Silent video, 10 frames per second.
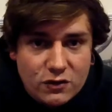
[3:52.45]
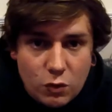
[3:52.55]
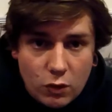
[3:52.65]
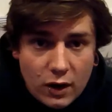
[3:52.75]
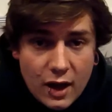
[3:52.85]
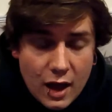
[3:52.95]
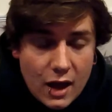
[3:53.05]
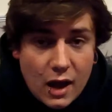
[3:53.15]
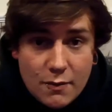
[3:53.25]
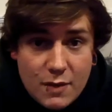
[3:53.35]
or
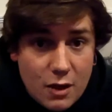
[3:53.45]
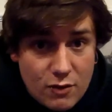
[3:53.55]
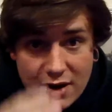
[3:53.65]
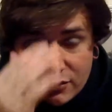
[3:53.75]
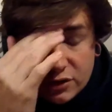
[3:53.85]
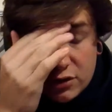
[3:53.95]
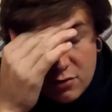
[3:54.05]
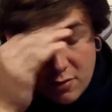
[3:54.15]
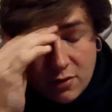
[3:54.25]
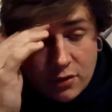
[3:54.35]
around you,
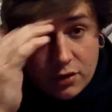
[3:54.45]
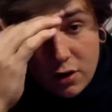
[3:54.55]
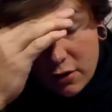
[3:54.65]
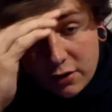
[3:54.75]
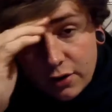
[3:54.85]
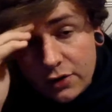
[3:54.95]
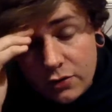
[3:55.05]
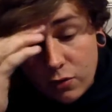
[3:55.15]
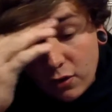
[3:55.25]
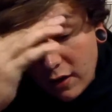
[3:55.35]
maybe in your garden,
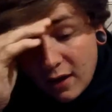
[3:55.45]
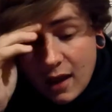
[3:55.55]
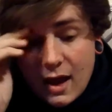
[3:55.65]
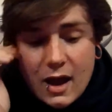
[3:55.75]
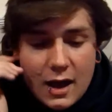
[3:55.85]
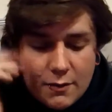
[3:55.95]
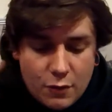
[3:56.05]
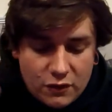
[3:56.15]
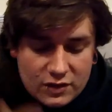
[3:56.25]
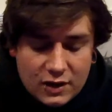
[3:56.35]
or
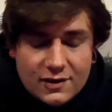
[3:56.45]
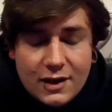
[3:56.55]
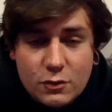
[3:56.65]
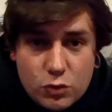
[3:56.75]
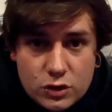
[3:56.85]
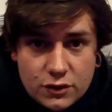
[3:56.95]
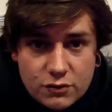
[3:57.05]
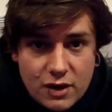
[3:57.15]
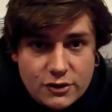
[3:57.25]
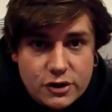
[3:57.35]
obviously, like I said, in the woodland
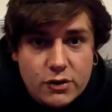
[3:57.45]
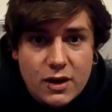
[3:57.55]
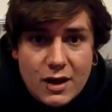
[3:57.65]
around you.